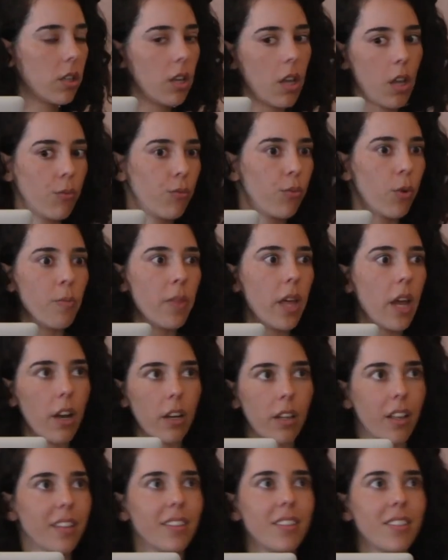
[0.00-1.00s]
And from
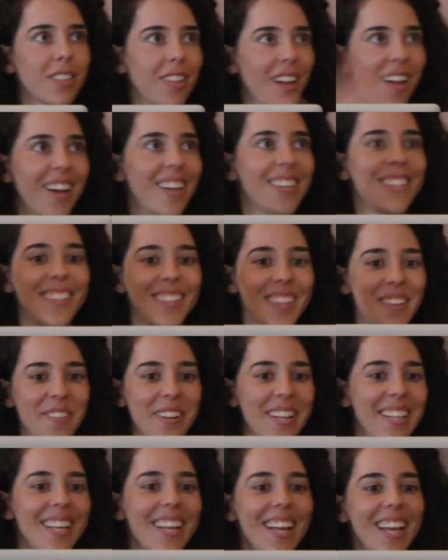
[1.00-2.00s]
there, like, the sky is the
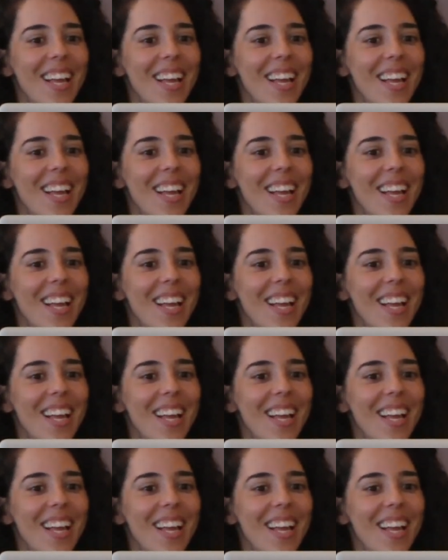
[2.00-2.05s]
limit.